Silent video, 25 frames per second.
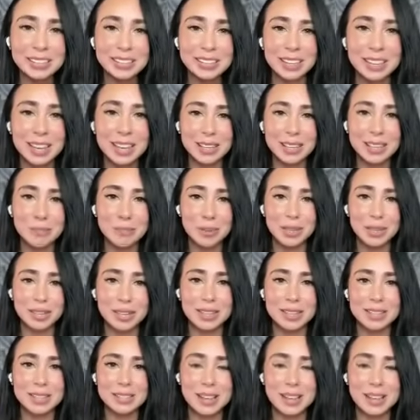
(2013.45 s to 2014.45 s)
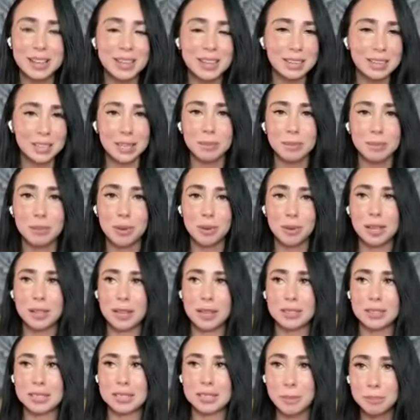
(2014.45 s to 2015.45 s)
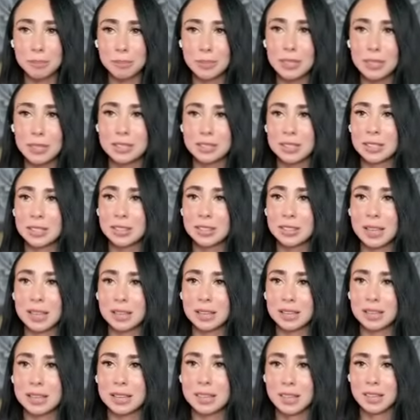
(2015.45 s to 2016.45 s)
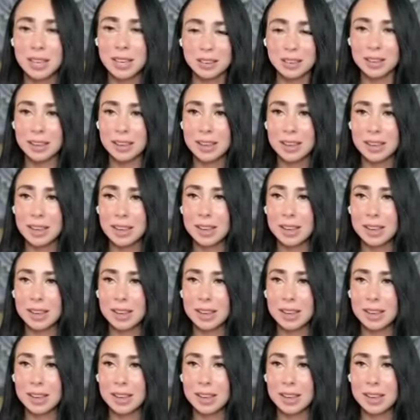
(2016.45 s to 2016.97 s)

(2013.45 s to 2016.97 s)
Like, because I keep attempting to like think